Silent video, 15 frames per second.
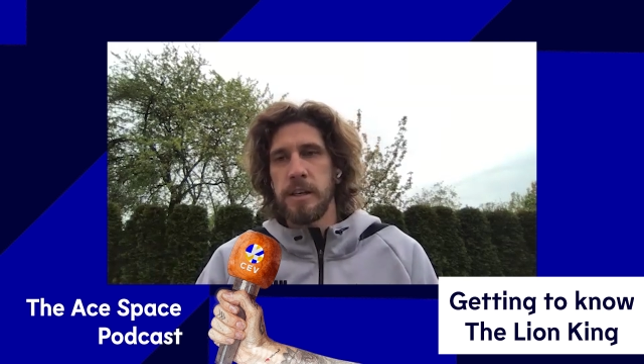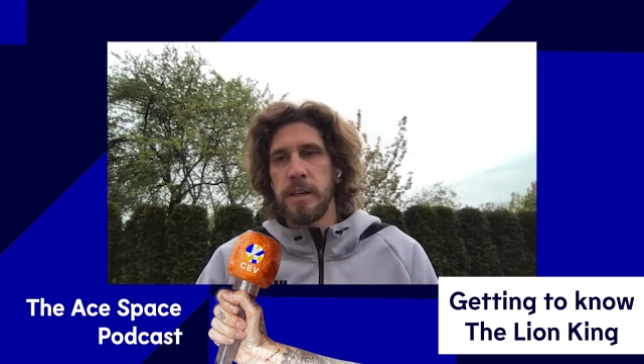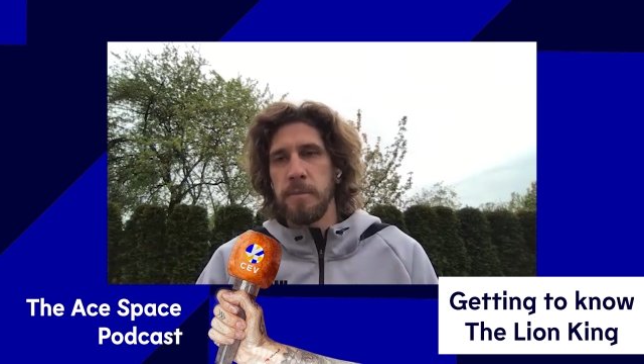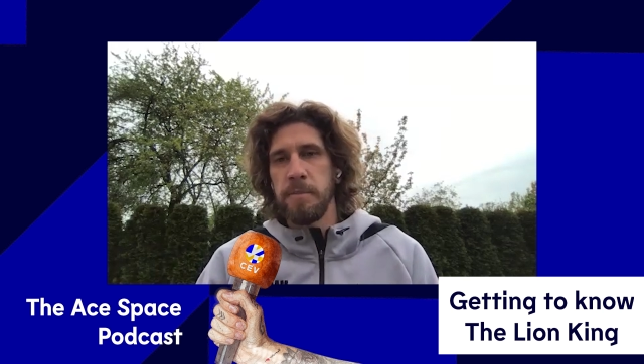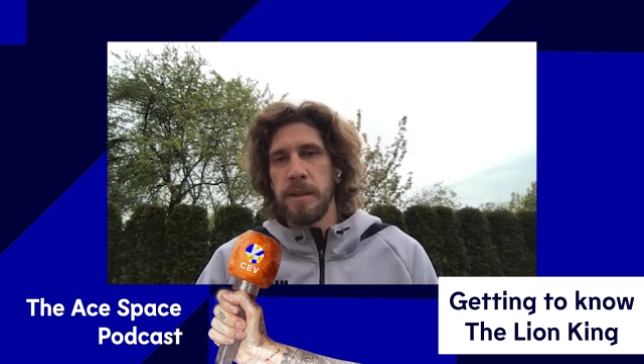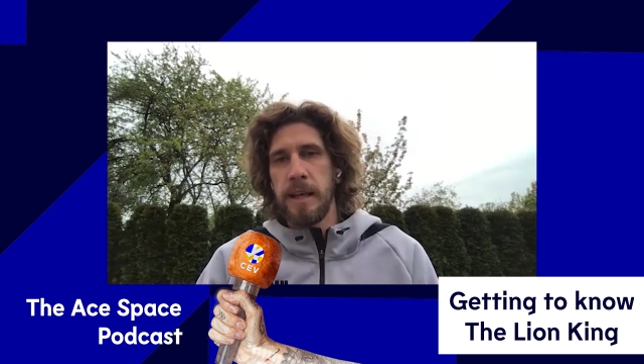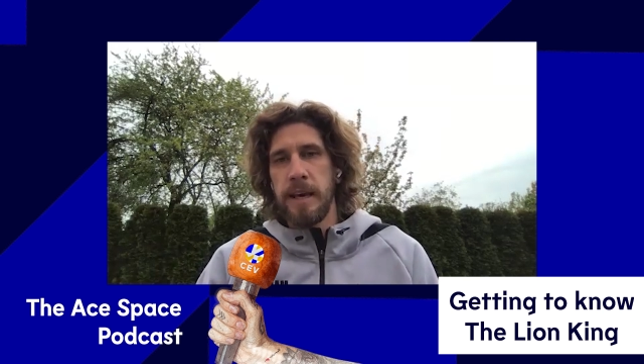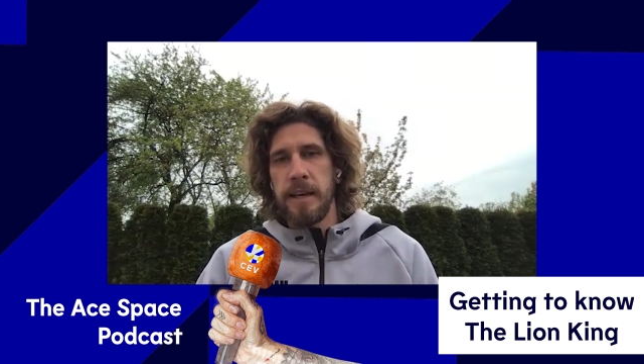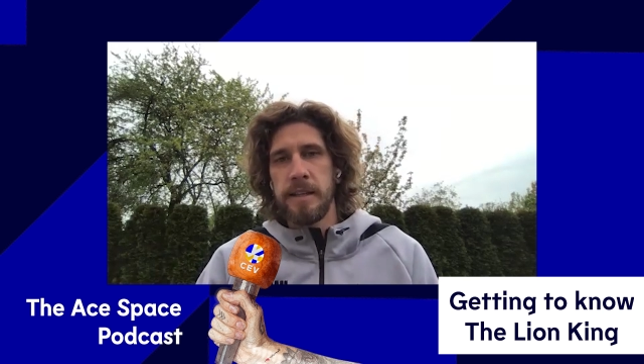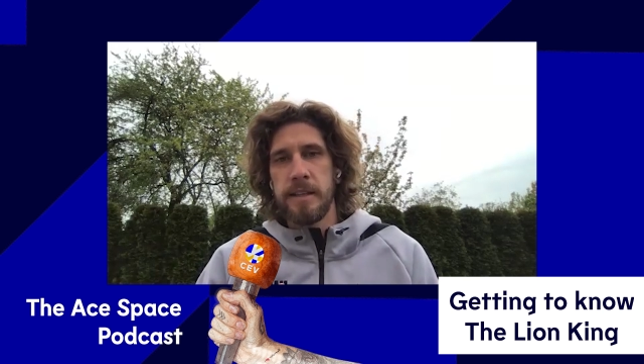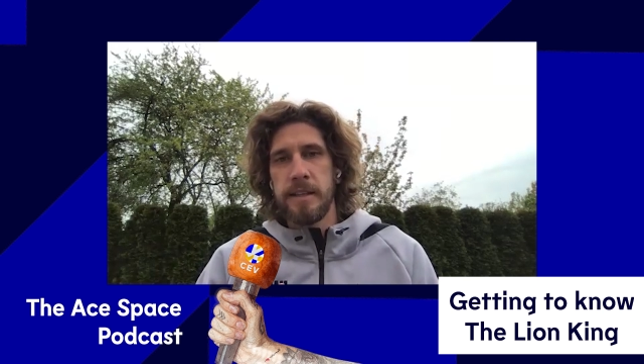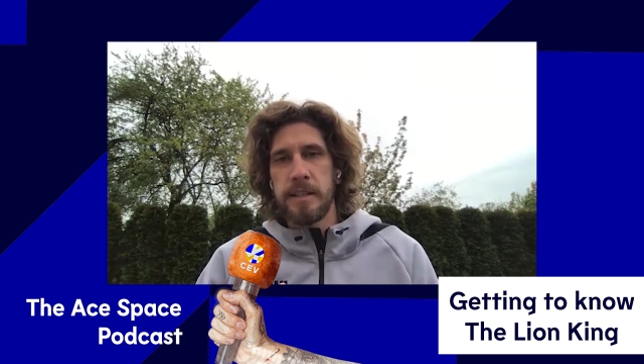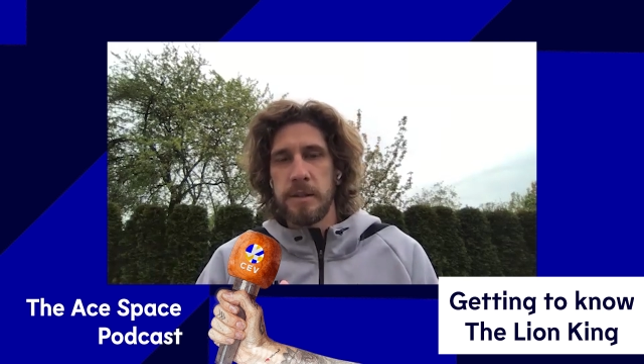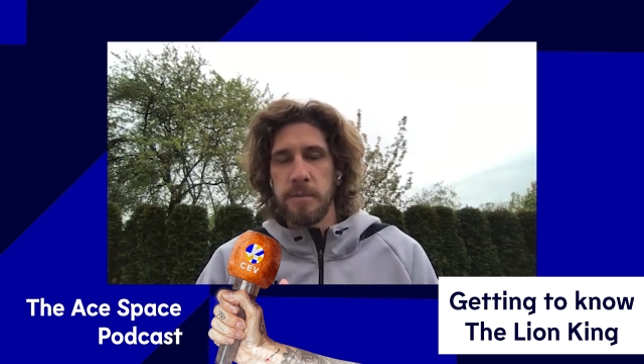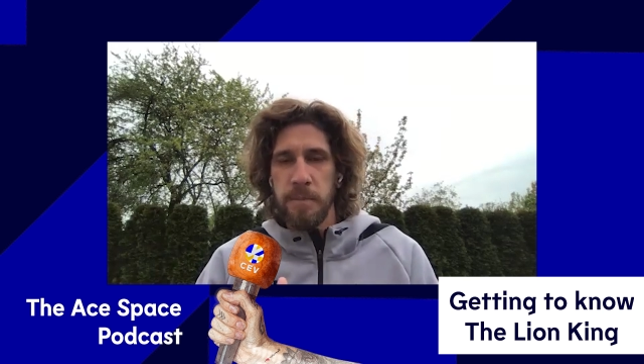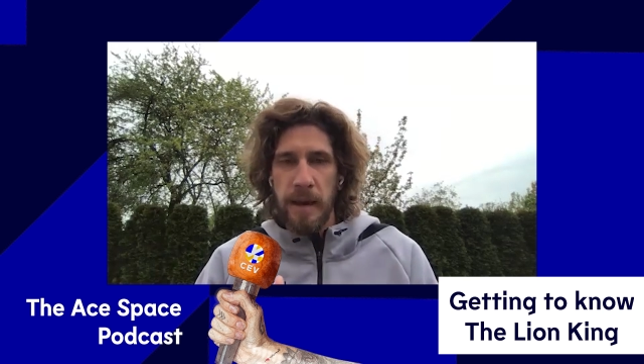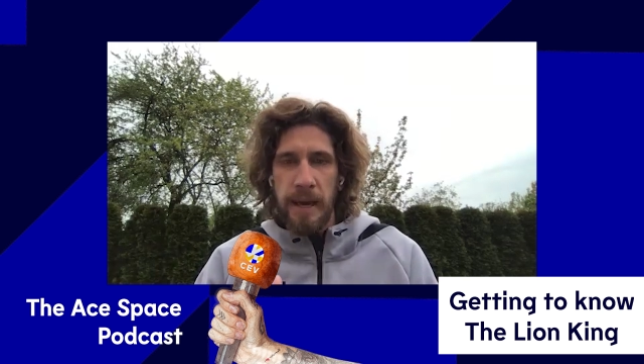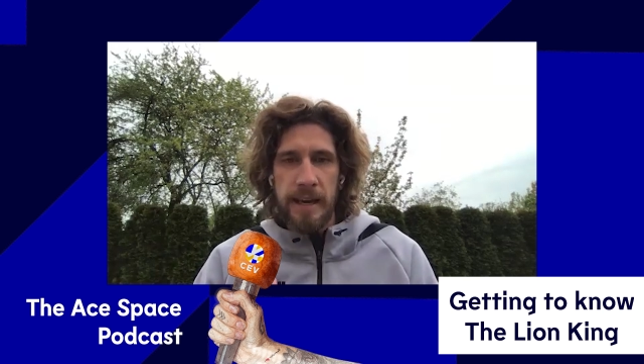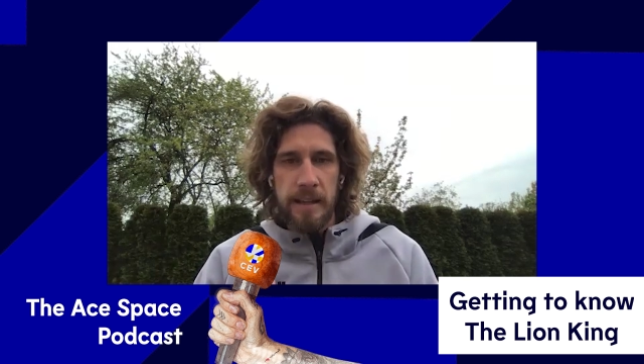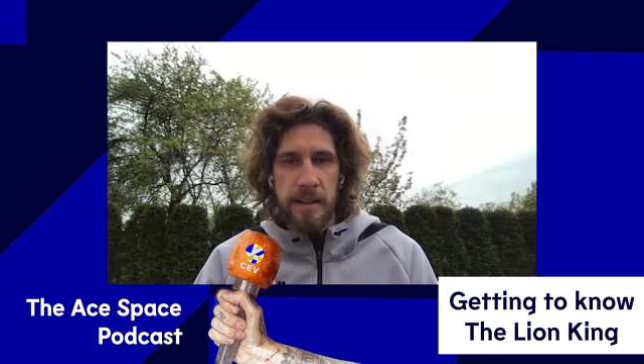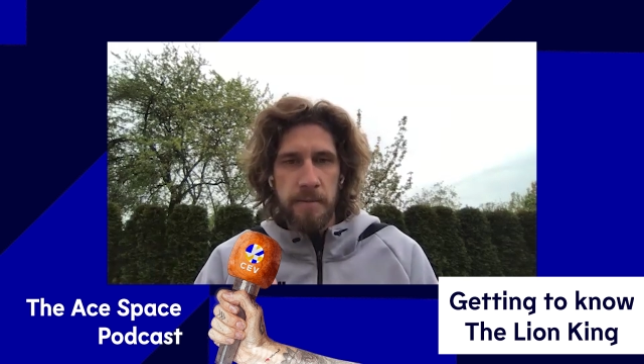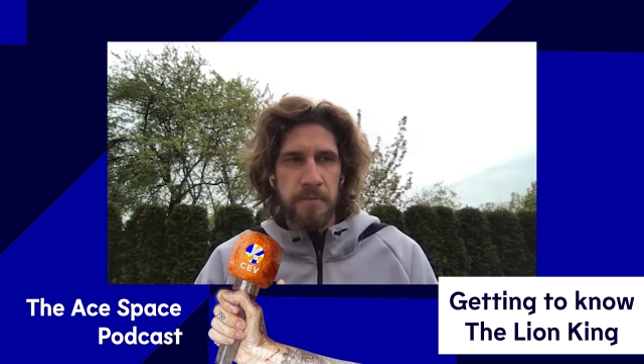He played in
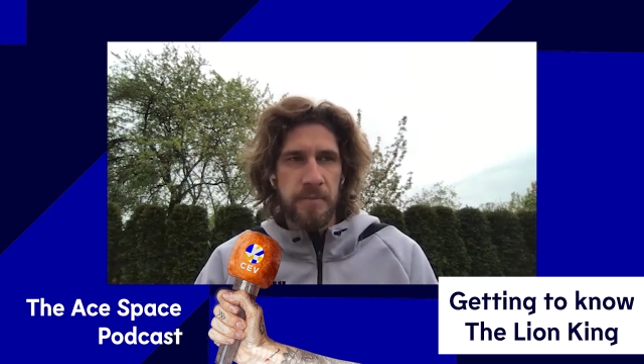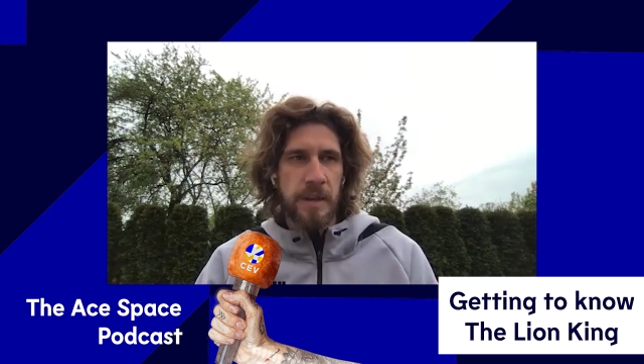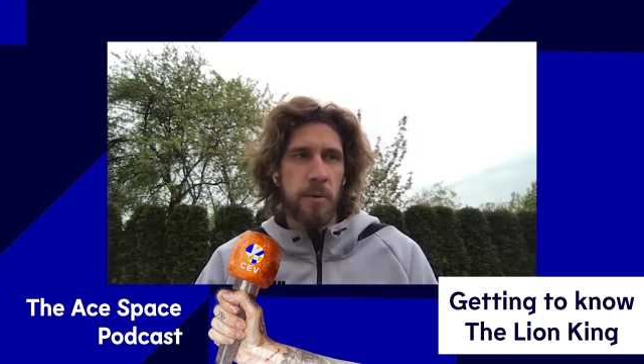Spain.